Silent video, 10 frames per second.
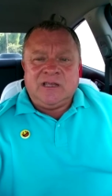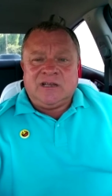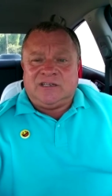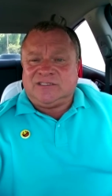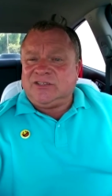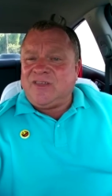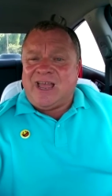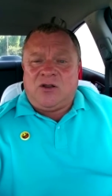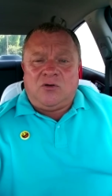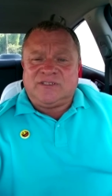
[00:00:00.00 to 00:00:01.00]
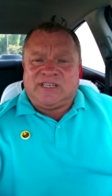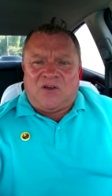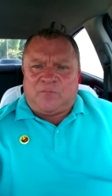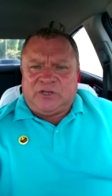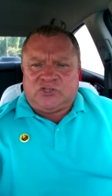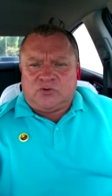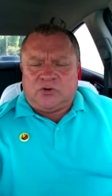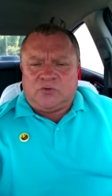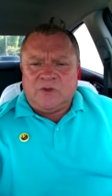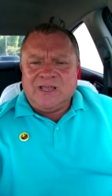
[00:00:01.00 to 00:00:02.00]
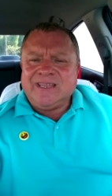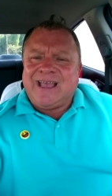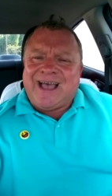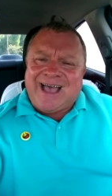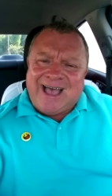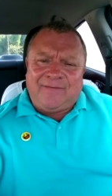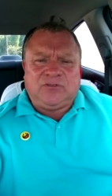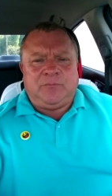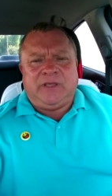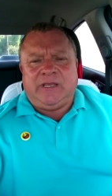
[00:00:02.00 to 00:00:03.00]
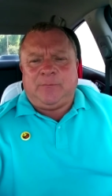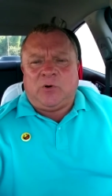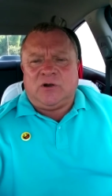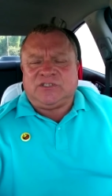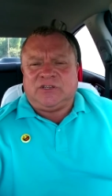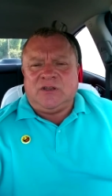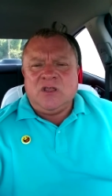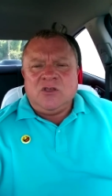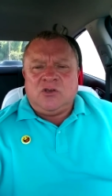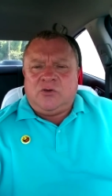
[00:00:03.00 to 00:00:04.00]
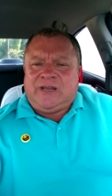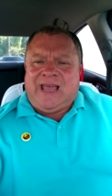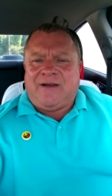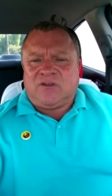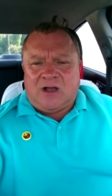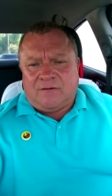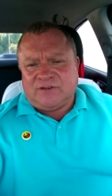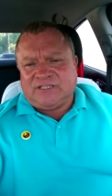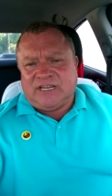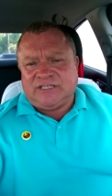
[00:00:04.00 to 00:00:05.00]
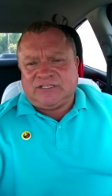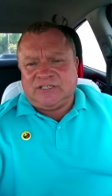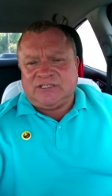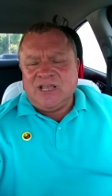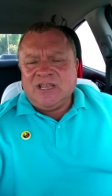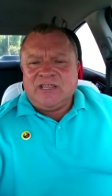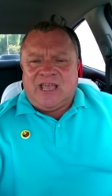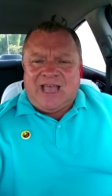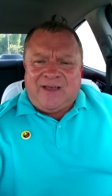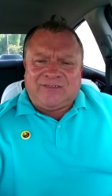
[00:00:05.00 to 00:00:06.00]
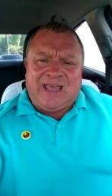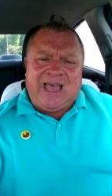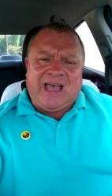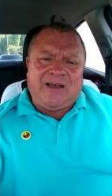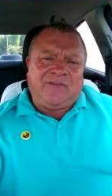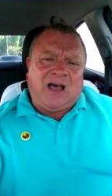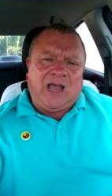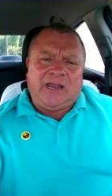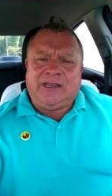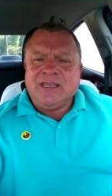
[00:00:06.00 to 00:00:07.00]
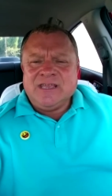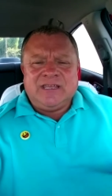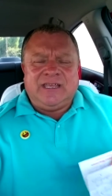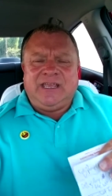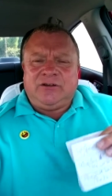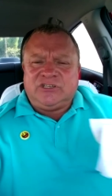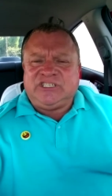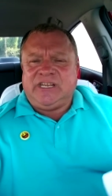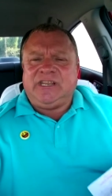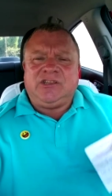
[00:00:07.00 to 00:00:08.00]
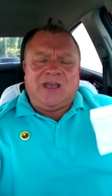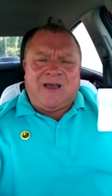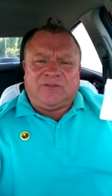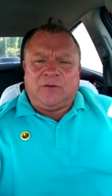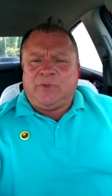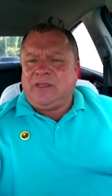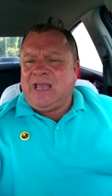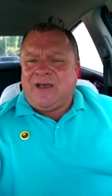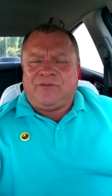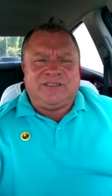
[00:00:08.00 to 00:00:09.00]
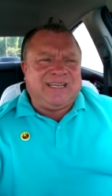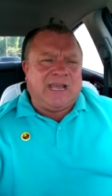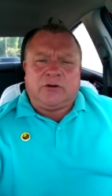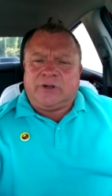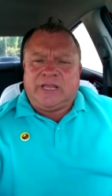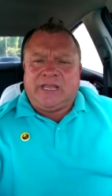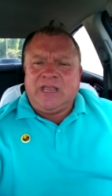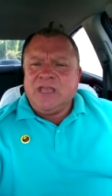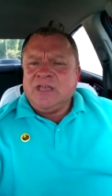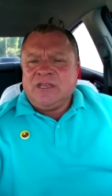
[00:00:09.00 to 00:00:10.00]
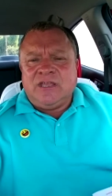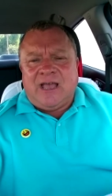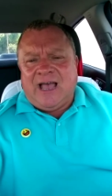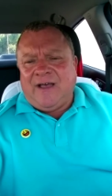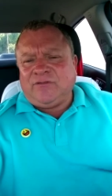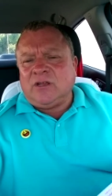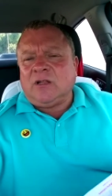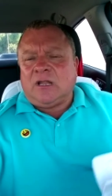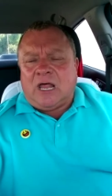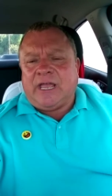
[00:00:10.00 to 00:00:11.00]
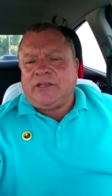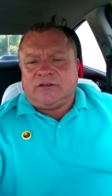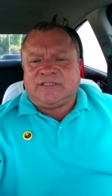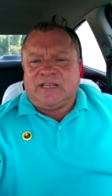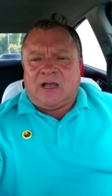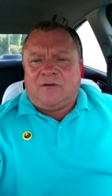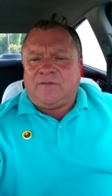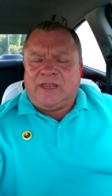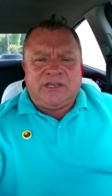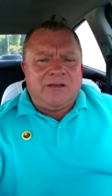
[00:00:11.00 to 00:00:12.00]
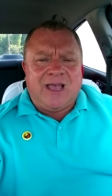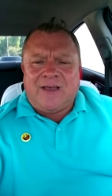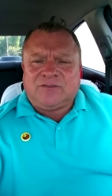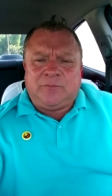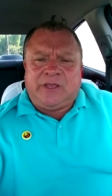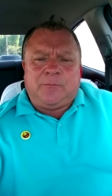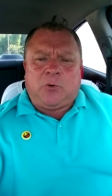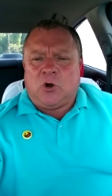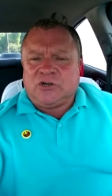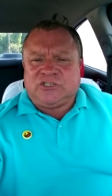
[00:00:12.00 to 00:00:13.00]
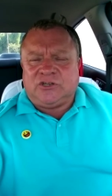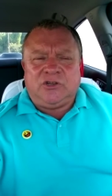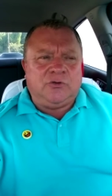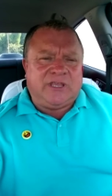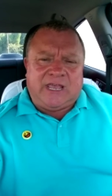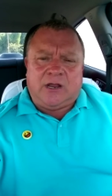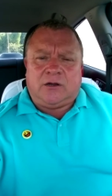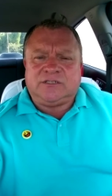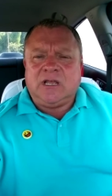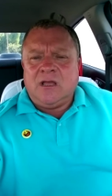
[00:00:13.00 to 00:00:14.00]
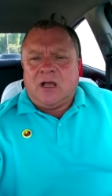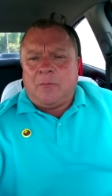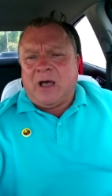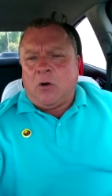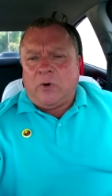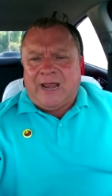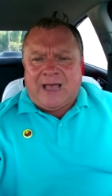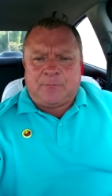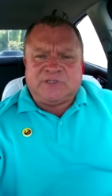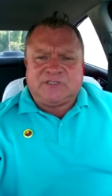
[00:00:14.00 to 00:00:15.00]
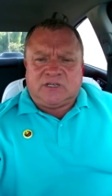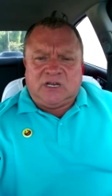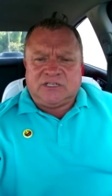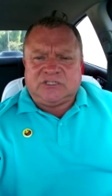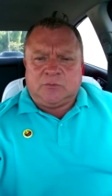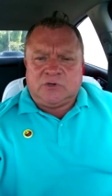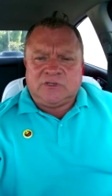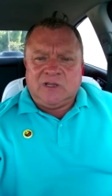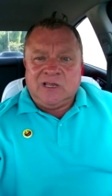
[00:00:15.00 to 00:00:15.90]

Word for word: Because to thine own self be true. You have to be a person who can have conversations. You have to have high energy. You have to be have integrity. You have to like yourself, and you have to be a person who cares about what happens to customers.